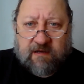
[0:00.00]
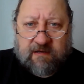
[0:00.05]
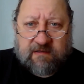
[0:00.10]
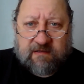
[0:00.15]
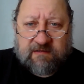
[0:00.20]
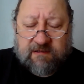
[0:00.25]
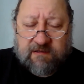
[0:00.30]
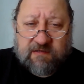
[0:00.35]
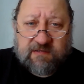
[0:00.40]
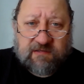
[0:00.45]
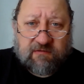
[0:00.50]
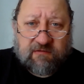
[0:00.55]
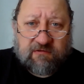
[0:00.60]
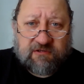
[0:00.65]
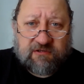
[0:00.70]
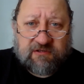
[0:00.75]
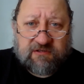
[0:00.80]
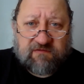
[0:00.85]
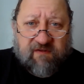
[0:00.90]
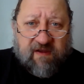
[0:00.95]
to the
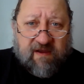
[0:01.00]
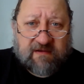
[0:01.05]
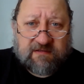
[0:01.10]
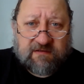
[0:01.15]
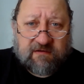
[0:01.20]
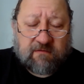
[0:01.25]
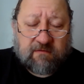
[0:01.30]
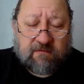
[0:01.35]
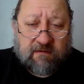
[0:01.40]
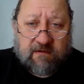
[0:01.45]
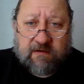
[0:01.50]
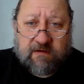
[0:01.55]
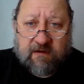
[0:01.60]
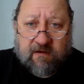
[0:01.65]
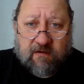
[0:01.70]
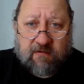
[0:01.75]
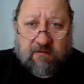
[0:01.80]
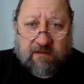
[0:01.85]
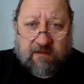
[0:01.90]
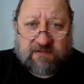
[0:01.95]
solutions faster,
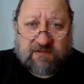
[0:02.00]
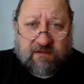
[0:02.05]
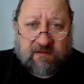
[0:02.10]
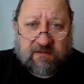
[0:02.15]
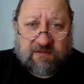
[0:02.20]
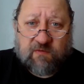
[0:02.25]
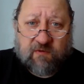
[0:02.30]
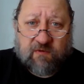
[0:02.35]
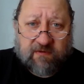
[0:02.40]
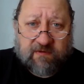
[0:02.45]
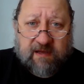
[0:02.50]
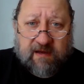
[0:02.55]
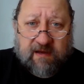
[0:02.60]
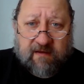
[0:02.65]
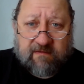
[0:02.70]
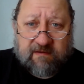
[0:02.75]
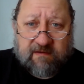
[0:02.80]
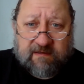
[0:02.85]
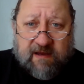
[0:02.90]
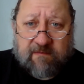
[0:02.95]
it's worth
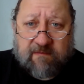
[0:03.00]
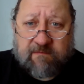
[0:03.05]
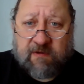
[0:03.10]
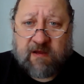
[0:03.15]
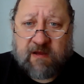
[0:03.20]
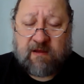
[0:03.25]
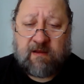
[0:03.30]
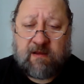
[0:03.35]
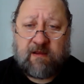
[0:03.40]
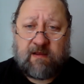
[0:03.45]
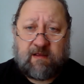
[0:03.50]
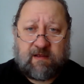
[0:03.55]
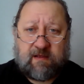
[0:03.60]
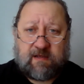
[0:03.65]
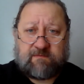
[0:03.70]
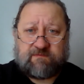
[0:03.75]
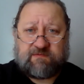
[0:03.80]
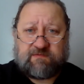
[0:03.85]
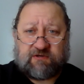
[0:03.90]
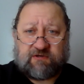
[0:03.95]
taking the time.
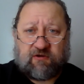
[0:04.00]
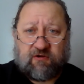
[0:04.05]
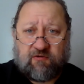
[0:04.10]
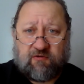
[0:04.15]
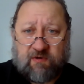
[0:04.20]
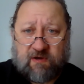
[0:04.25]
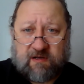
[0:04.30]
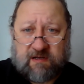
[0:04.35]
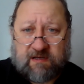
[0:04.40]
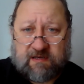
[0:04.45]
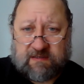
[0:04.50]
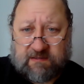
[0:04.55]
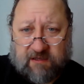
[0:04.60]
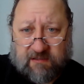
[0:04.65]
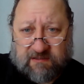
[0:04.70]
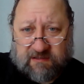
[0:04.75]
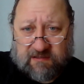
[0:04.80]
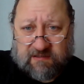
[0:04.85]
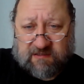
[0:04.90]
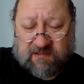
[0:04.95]

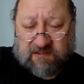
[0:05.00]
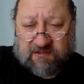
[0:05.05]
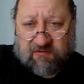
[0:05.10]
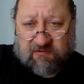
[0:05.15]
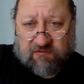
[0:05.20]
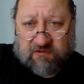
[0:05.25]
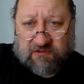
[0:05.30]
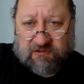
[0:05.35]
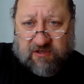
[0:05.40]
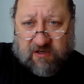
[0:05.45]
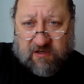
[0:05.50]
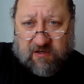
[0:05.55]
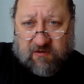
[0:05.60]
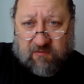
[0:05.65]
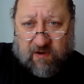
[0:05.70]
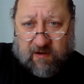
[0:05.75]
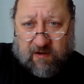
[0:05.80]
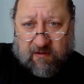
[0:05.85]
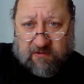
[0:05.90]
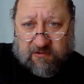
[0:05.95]
Dozens of students
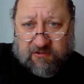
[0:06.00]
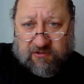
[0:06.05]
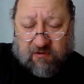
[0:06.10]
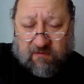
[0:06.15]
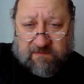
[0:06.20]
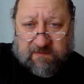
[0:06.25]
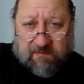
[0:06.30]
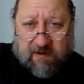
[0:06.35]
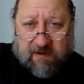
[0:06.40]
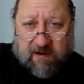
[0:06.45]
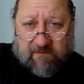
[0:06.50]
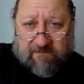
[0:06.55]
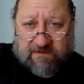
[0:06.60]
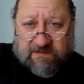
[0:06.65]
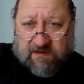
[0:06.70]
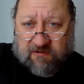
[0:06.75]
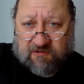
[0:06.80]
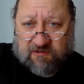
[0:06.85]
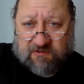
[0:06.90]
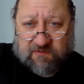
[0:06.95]
regularly show up to my
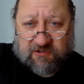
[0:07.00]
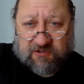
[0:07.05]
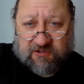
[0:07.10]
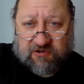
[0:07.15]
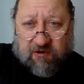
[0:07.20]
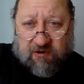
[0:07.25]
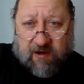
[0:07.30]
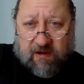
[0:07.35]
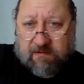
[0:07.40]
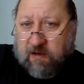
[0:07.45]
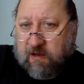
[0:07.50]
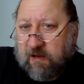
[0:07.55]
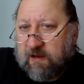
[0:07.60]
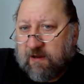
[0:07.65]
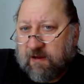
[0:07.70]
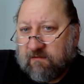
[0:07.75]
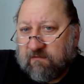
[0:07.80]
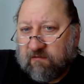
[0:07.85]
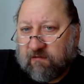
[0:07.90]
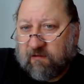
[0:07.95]
office hours, which is great.
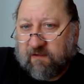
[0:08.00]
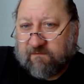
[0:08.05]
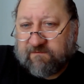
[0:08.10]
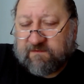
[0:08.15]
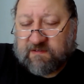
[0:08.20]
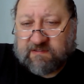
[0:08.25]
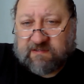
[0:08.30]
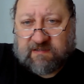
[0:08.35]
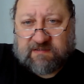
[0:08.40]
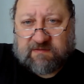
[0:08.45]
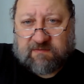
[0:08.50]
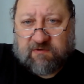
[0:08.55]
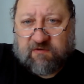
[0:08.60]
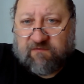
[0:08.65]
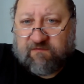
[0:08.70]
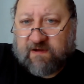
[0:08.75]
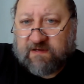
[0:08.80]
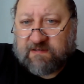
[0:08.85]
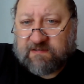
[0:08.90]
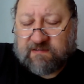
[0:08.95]
Love to see some
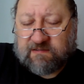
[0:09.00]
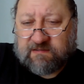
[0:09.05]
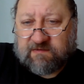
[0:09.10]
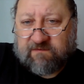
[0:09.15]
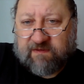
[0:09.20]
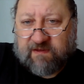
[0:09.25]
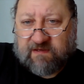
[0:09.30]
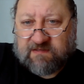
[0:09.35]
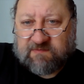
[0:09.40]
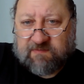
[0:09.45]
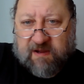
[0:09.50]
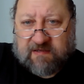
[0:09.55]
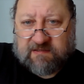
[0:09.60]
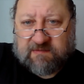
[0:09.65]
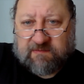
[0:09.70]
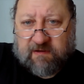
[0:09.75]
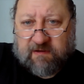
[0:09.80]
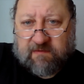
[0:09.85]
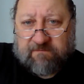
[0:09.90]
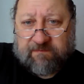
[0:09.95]
new faces if that's
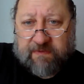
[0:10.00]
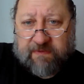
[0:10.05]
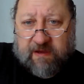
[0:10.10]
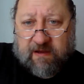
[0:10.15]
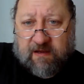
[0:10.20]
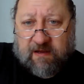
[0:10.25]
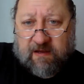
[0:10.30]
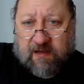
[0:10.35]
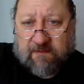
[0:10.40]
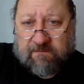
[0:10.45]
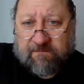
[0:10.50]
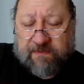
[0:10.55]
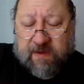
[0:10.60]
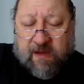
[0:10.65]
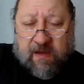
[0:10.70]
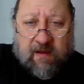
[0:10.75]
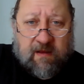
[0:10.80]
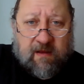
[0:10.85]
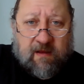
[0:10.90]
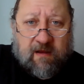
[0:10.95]
possible. Um,
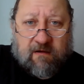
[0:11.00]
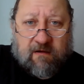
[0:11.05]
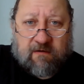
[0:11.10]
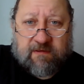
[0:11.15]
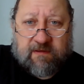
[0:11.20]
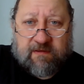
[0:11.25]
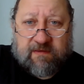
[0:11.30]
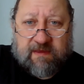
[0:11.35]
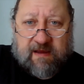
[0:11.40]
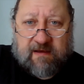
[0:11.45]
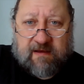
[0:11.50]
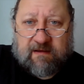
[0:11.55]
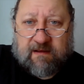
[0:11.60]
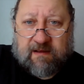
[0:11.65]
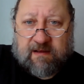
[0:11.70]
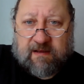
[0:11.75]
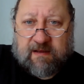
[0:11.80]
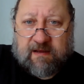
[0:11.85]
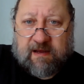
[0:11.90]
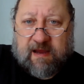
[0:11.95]
Other than that,
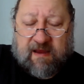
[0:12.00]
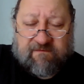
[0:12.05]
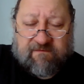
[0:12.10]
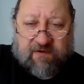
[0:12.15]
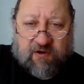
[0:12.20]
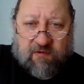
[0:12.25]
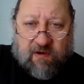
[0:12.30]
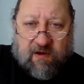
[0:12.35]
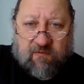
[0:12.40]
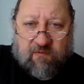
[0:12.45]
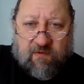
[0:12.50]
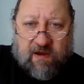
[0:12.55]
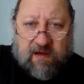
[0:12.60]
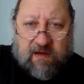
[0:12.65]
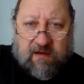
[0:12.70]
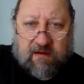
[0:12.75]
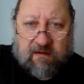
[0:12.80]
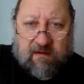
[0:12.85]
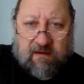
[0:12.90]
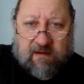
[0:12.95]
have a great
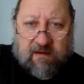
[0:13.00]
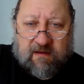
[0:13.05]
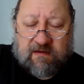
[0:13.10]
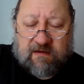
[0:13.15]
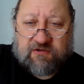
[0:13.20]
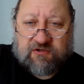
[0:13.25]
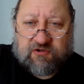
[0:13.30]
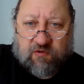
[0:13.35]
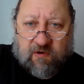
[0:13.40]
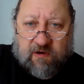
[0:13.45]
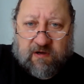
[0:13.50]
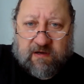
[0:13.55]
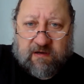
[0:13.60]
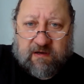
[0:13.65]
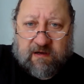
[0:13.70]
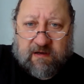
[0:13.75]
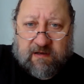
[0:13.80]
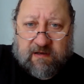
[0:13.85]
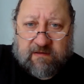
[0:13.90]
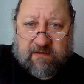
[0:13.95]
week.
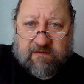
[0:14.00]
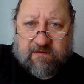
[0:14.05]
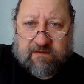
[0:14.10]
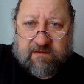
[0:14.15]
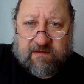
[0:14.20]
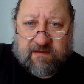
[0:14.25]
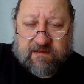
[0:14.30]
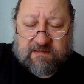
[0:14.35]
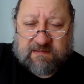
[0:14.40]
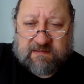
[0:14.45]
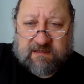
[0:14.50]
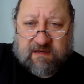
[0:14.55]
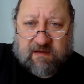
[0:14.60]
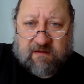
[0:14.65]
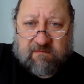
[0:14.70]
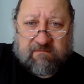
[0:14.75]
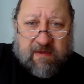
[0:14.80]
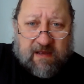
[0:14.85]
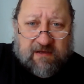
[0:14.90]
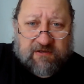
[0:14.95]
Enjoy this
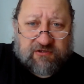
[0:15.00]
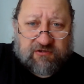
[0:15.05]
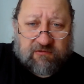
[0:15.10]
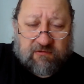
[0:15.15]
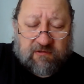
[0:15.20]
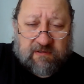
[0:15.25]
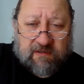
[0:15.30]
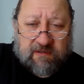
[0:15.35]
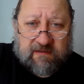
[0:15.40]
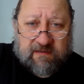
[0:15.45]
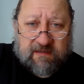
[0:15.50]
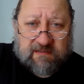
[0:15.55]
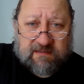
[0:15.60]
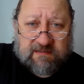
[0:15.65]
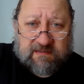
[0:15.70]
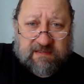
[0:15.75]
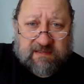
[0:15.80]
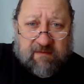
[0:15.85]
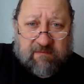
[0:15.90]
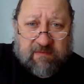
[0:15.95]
module and
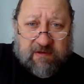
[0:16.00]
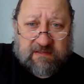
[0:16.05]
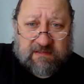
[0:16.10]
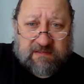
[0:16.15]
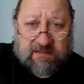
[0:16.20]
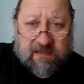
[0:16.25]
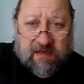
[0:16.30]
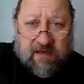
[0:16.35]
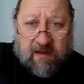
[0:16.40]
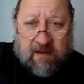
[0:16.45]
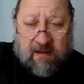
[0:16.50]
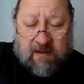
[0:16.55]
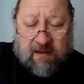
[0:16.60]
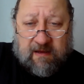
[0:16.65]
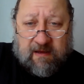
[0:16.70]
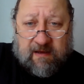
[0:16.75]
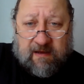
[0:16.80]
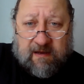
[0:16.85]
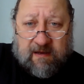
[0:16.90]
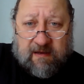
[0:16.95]
these assignments,
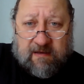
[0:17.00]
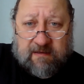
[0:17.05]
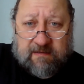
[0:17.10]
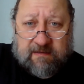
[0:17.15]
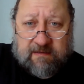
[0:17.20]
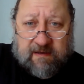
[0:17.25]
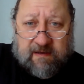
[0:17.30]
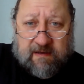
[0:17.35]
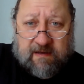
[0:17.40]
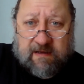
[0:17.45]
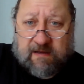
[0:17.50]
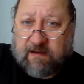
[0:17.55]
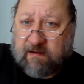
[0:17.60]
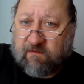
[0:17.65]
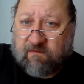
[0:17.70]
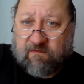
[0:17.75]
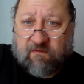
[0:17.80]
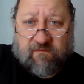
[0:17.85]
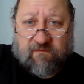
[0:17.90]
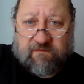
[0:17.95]
and
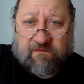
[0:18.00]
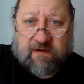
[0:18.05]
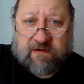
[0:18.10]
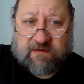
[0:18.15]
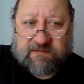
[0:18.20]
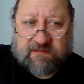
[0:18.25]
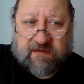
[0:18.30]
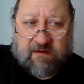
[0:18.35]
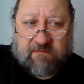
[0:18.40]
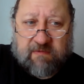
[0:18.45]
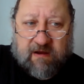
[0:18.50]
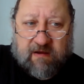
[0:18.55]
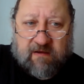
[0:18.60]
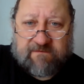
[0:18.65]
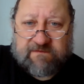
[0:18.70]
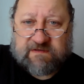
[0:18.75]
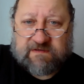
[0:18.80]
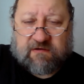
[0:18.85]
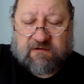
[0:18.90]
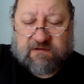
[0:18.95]
hopefully, I'll see you in
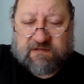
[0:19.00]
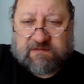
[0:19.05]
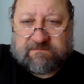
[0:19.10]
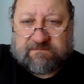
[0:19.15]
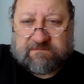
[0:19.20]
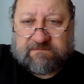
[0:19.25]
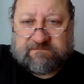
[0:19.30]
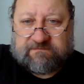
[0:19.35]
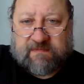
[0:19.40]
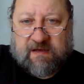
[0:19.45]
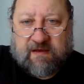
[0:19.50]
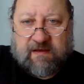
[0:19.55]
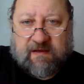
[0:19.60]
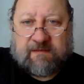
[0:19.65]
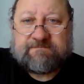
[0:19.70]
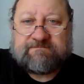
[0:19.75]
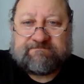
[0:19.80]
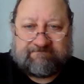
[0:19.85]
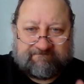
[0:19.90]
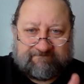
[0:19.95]
my office hours.
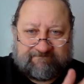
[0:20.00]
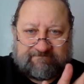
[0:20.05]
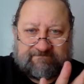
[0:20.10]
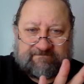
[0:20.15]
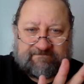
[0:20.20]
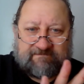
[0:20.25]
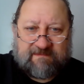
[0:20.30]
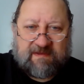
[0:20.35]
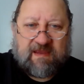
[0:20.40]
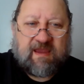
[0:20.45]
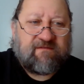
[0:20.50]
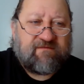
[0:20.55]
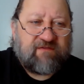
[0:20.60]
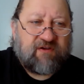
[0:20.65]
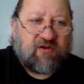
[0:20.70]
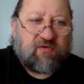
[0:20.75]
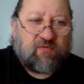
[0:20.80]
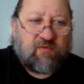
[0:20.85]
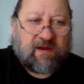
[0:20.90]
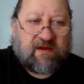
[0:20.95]

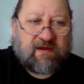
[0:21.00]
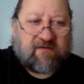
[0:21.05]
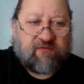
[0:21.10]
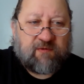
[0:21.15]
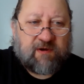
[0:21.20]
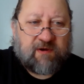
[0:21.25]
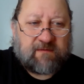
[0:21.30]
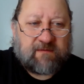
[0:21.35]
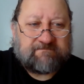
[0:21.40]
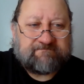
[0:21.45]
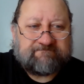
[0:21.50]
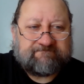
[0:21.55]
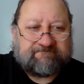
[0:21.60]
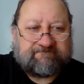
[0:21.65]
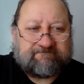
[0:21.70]
Have a good week, everybody.